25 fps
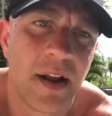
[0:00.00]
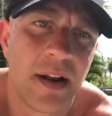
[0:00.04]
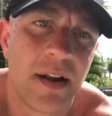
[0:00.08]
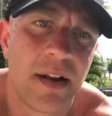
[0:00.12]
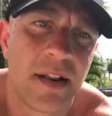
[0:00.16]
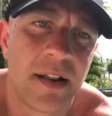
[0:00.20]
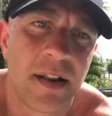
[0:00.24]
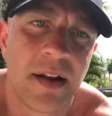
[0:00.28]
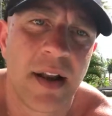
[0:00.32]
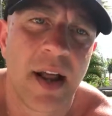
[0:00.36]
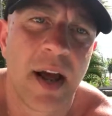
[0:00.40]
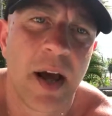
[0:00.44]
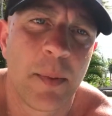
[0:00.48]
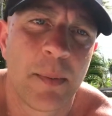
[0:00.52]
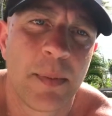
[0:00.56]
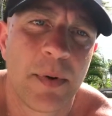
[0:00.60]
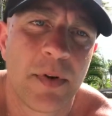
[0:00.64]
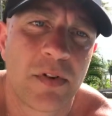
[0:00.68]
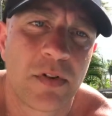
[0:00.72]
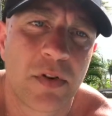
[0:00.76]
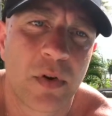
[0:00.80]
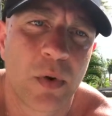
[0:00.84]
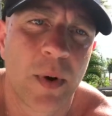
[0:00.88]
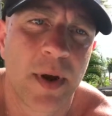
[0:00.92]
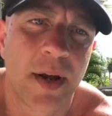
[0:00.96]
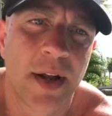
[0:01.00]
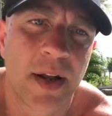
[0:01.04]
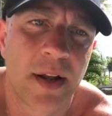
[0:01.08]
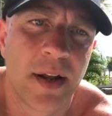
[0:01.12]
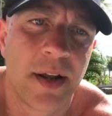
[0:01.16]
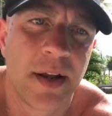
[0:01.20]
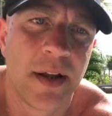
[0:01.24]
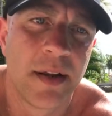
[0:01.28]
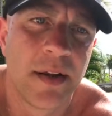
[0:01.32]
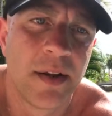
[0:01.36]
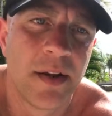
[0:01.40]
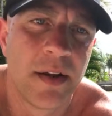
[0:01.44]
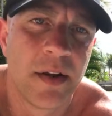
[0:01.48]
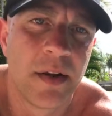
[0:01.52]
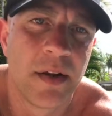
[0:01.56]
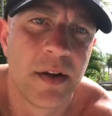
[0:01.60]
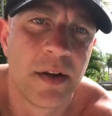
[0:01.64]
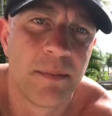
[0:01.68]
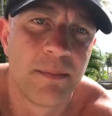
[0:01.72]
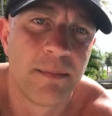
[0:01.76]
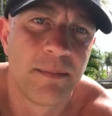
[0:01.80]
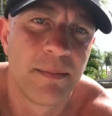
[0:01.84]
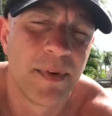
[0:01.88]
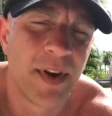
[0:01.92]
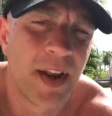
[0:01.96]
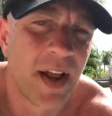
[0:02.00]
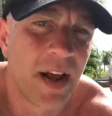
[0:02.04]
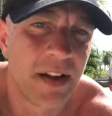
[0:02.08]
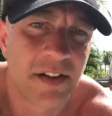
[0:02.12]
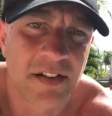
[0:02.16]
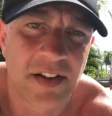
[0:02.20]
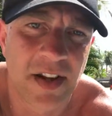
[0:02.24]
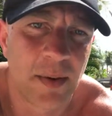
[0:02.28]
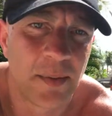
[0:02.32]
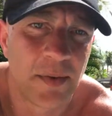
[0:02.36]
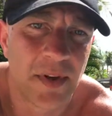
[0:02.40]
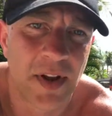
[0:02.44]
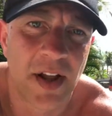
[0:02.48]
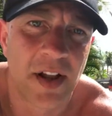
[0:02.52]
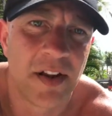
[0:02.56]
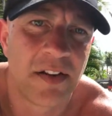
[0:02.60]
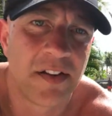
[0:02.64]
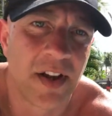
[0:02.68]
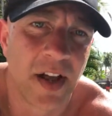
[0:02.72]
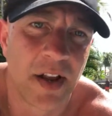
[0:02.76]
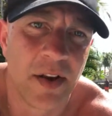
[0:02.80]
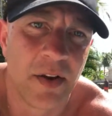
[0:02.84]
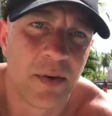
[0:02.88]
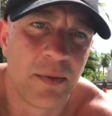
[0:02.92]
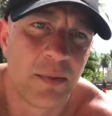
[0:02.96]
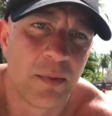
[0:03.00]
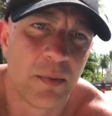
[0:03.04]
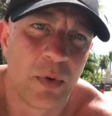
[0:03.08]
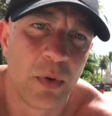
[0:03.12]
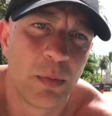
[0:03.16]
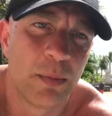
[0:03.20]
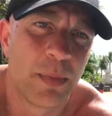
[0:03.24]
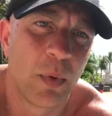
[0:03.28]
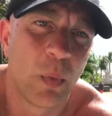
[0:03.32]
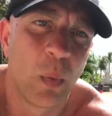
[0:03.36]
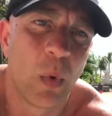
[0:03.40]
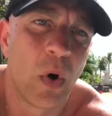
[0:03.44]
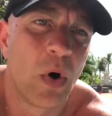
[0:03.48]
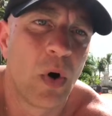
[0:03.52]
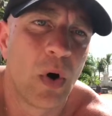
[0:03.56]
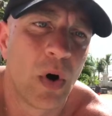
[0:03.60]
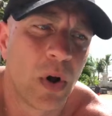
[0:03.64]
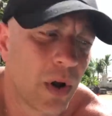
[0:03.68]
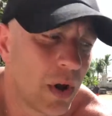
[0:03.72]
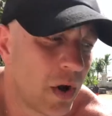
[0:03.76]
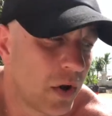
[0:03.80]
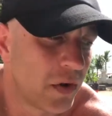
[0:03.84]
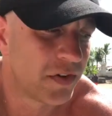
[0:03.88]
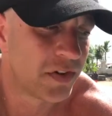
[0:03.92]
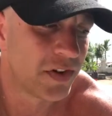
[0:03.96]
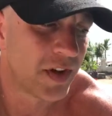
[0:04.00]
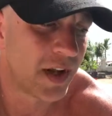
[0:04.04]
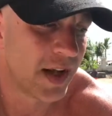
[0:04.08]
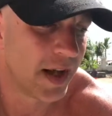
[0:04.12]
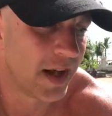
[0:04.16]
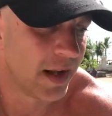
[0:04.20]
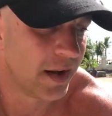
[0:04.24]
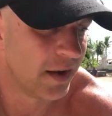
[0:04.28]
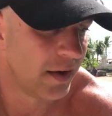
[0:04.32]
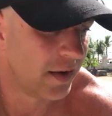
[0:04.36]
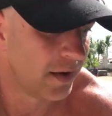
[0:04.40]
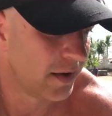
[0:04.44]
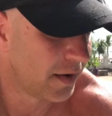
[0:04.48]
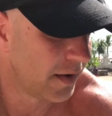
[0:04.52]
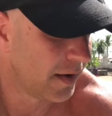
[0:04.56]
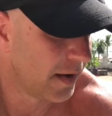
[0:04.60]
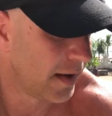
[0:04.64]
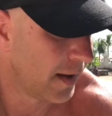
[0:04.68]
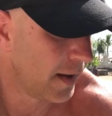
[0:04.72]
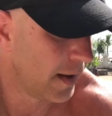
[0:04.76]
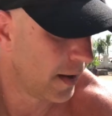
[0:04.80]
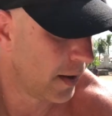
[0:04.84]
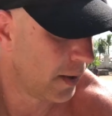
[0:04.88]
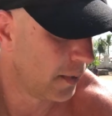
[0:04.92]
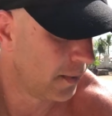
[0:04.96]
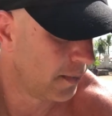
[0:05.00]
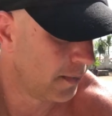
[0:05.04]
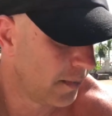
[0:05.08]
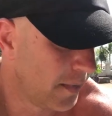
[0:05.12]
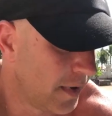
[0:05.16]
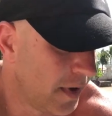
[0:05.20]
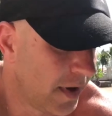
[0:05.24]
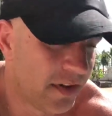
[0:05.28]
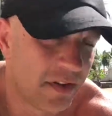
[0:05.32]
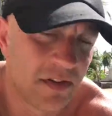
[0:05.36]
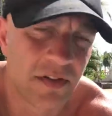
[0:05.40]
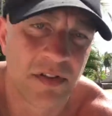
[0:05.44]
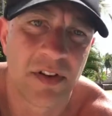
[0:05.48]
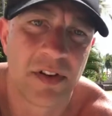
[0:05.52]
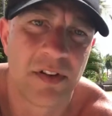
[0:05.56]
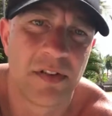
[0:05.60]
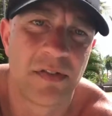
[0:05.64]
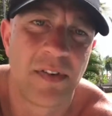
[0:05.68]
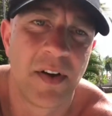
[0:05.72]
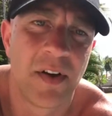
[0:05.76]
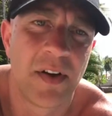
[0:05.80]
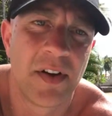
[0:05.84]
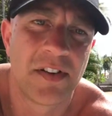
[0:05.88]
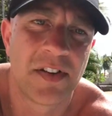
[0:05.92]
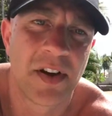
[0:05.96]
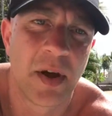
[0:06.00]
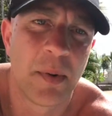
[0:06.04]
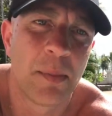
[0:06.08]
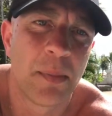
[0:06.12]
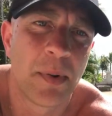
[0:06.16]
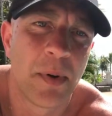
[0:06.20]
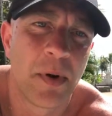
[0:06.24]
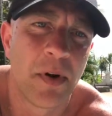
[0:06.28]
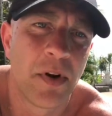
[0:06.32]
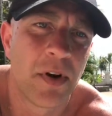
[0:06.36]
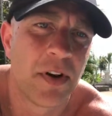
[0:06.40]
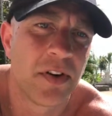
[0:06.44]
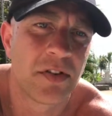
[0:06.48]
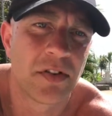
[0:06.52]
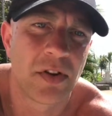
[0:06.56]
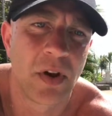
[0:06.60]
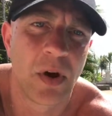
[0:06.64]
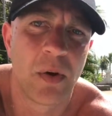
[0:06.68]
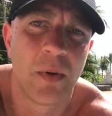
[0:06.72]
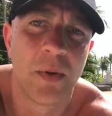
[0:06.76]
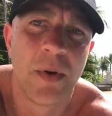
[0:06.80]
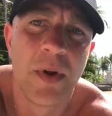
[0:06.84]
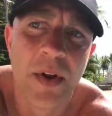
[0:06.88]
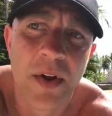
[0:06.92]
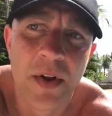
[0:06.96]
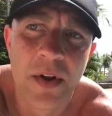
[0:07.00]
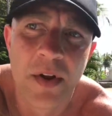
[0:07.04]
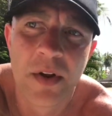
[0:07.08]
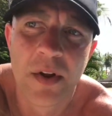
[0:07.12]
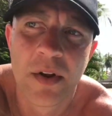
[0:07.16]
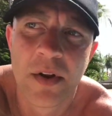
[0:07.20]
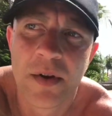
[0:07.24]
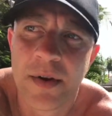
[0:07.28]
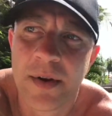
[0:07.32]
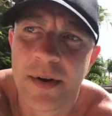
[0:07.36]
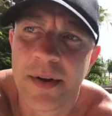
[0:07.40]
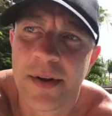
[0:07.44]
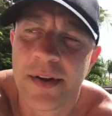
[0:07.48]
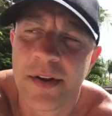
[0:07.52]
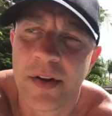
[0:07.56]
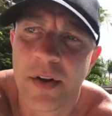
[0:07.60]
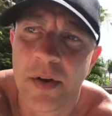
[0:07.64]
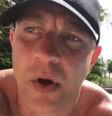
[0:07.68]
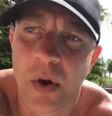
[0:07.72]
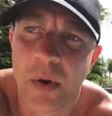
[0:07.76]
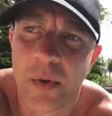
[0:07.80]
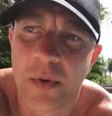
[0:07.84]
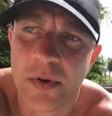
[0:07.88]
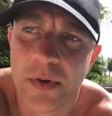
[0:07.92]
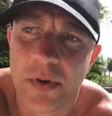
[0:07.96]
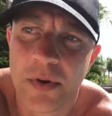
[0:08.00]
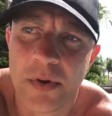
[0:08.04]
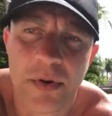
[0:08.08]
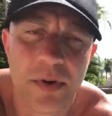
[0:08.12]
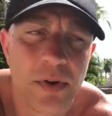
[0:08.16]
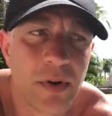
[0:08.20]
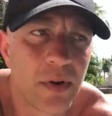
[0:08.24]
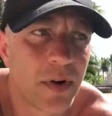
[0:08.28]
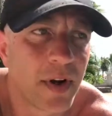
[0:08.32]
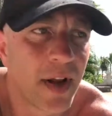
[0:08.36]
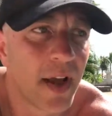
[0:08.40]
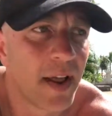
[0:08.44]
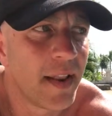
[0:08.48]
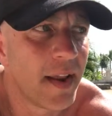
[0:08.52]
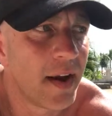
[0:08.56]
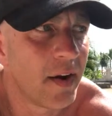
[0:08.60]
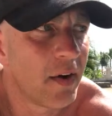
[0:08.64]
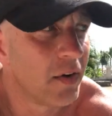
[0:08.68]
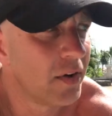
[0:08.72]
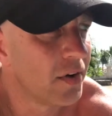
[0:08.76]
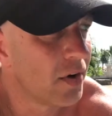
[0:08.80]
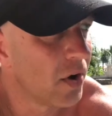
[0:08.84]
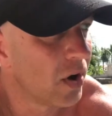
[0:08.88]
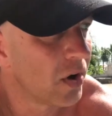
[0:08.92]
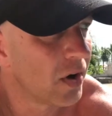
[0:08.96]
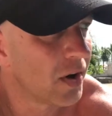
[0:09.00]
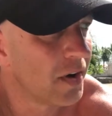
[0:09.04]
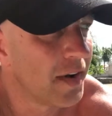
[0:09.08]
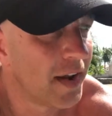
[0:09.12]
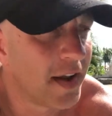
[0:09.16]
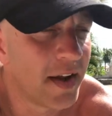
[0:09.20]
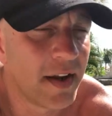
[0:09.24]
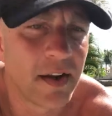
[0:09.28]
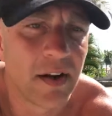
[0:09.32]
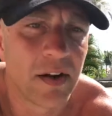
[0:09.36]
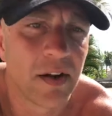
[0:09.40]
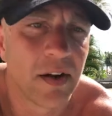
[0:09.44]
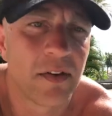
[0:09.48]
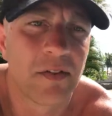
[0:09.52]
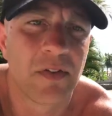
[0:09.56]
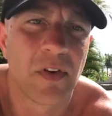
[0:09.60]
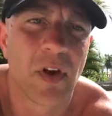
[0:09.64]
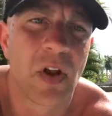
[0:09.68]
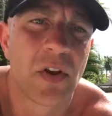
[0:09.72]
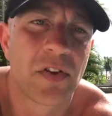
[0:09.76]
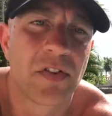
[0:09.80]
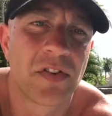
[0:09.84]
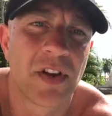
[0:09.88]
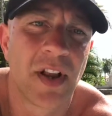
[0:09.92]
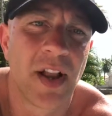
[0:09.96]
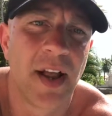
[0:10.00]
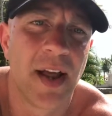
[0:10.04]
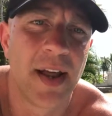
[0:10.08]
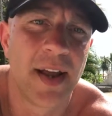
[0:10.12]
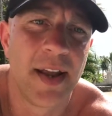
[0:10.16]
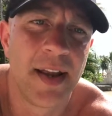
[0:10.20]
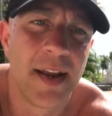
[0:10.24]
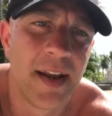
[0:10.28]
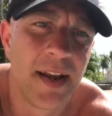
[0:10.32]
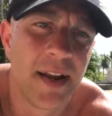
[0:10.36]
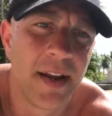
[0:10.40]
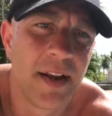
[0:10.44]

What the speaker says: that happens quickly, 9 times out of 10 will be water loss, and it's very temporary. So you'll get there on your holiday, you'll have lost like